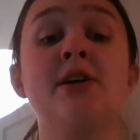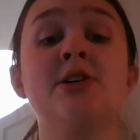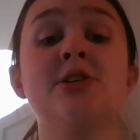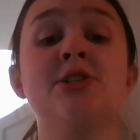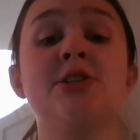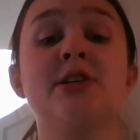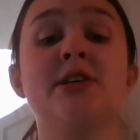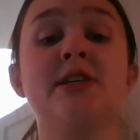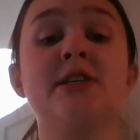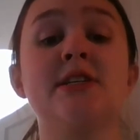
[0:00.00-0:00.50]

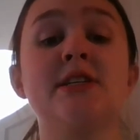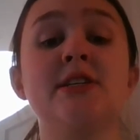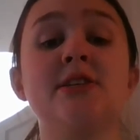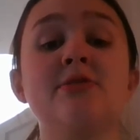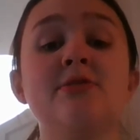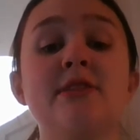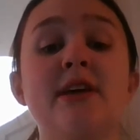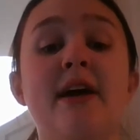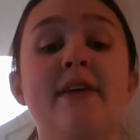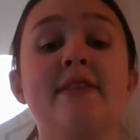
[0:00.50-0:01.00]
She
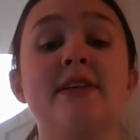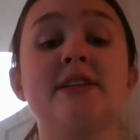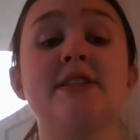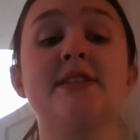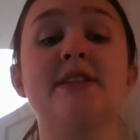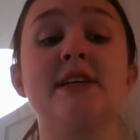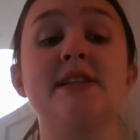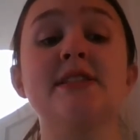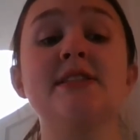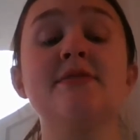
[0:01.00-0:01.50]
continued to have
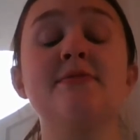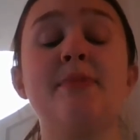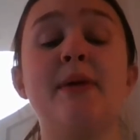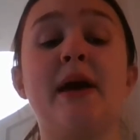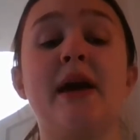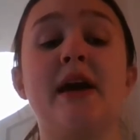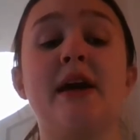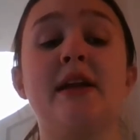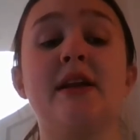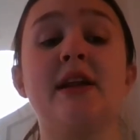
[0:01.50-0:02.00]
extensive
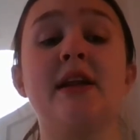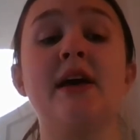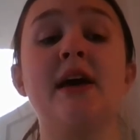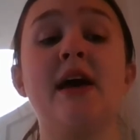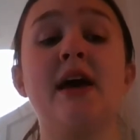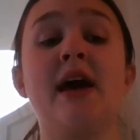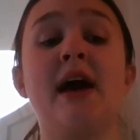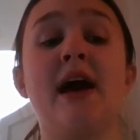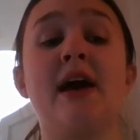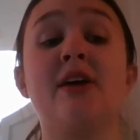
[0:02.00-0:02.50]
pain
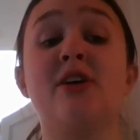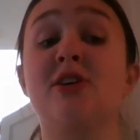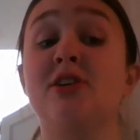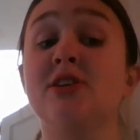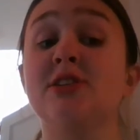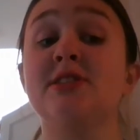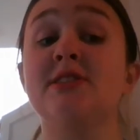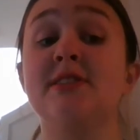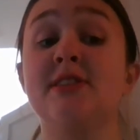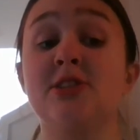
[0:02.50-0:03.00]
at her
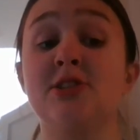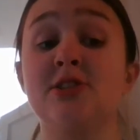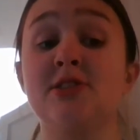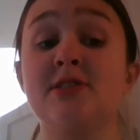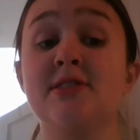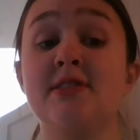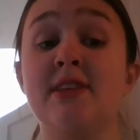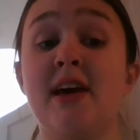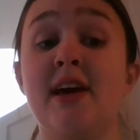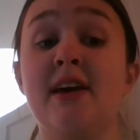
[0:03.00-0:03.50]

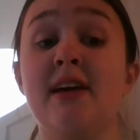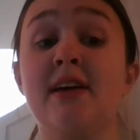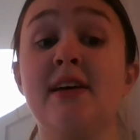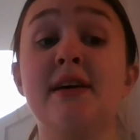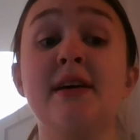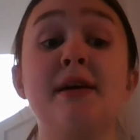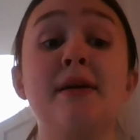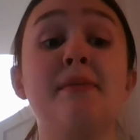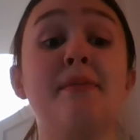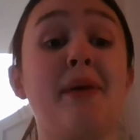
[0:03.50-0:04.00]
incision site,
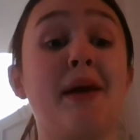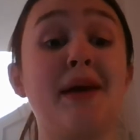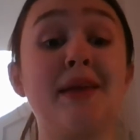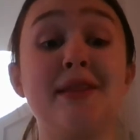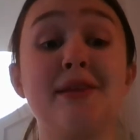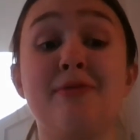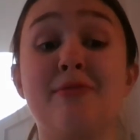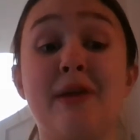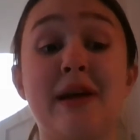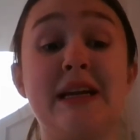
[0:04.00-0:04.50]
pain
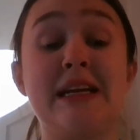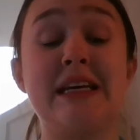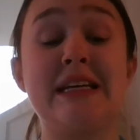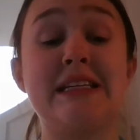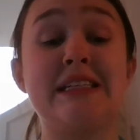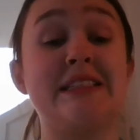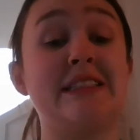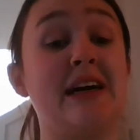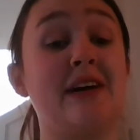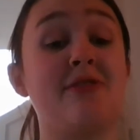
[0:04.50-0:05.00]
that
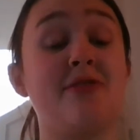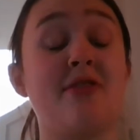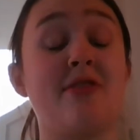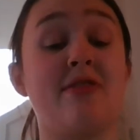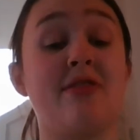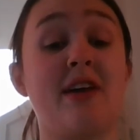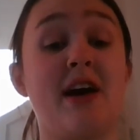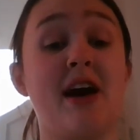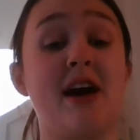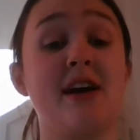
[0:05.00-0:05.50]
radiated down her
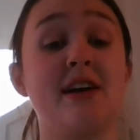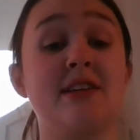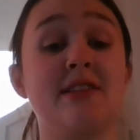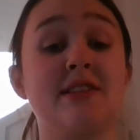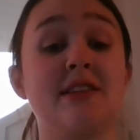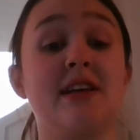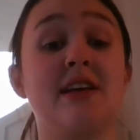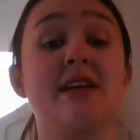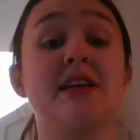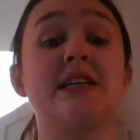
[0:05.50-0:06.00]
thighs,
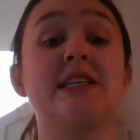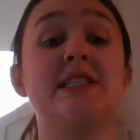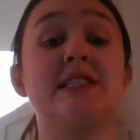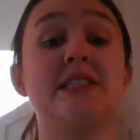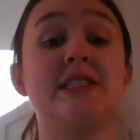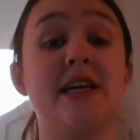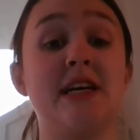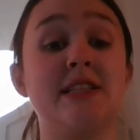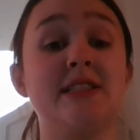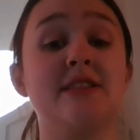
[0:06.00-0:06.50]
and
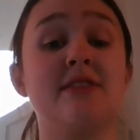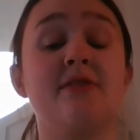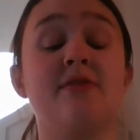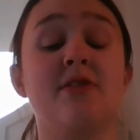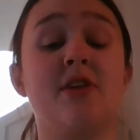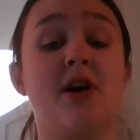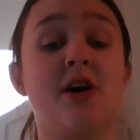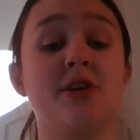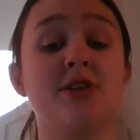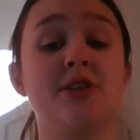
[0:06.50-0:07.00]
extensive
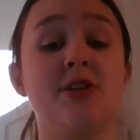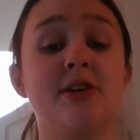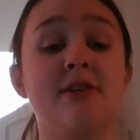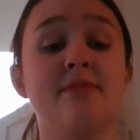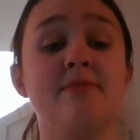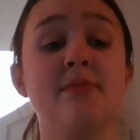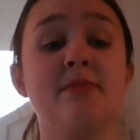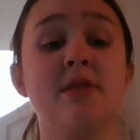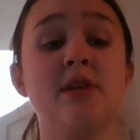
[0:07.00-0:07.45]
nausea.